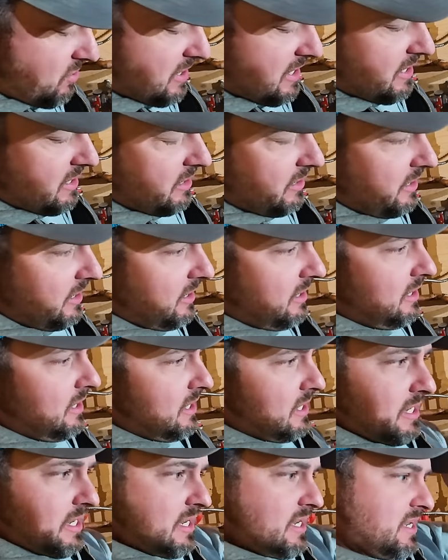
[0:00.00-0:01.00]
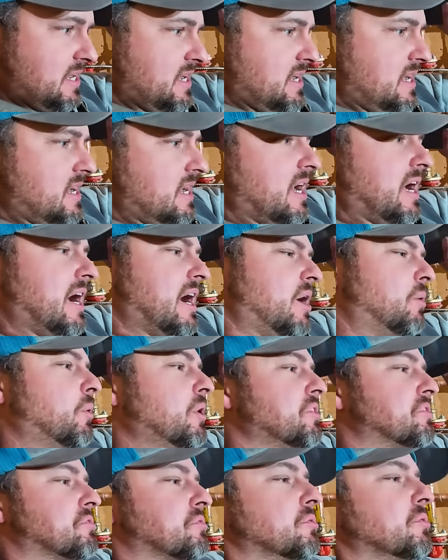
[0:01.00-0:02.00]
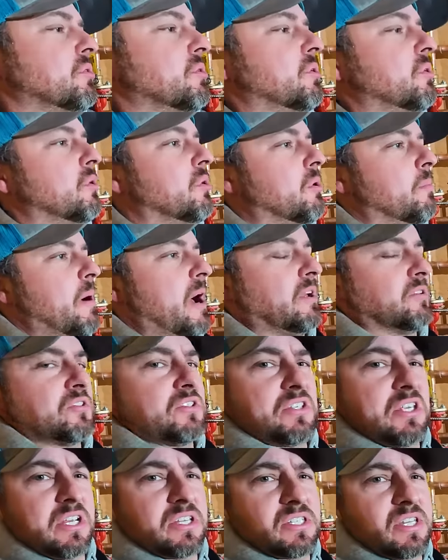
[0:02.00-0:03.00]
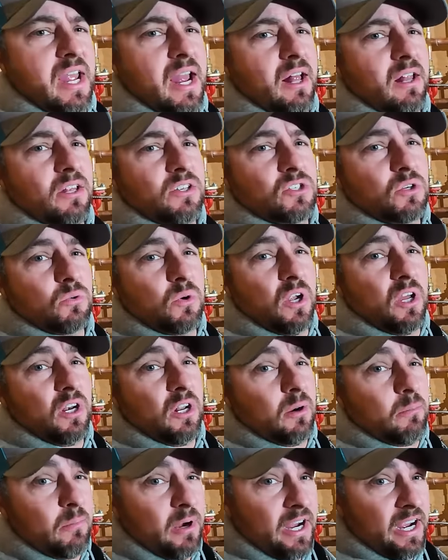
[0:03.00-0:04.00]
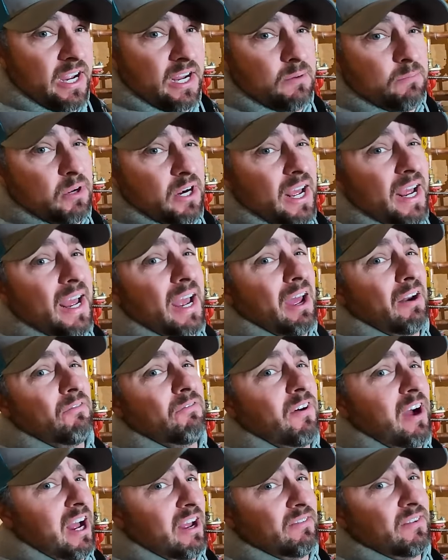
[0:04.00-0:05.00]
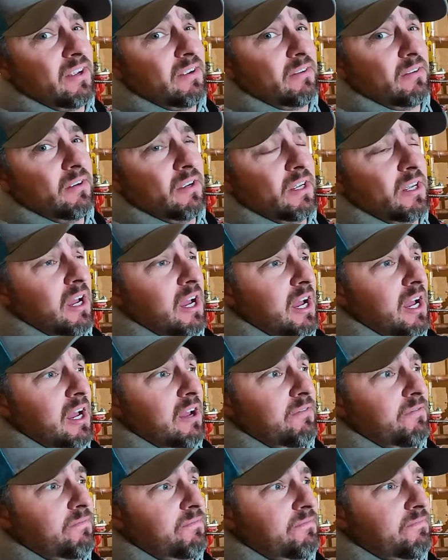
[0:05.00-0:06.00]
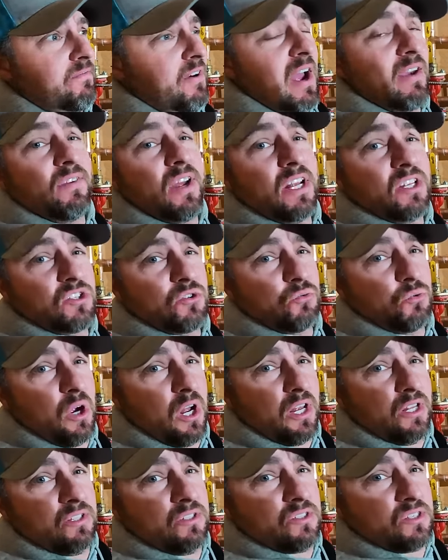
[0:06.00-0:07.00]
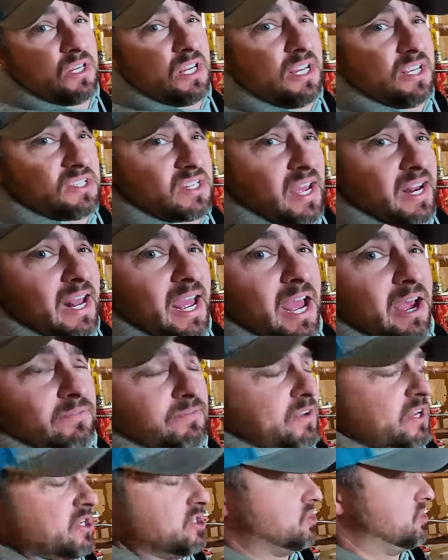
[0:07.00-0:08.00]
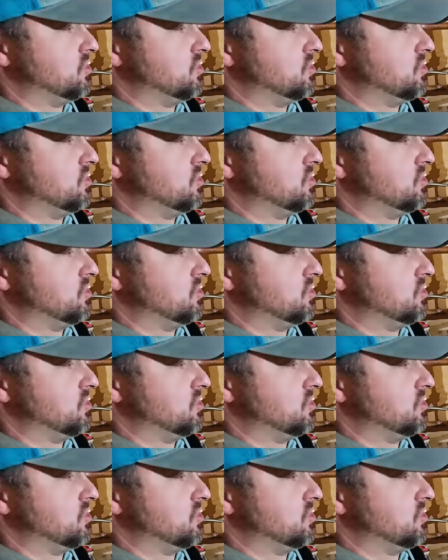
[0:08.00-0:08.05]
correctly, I went through about six gallons a run on mine, but I had five uh, five eighths runs. He's got half inch,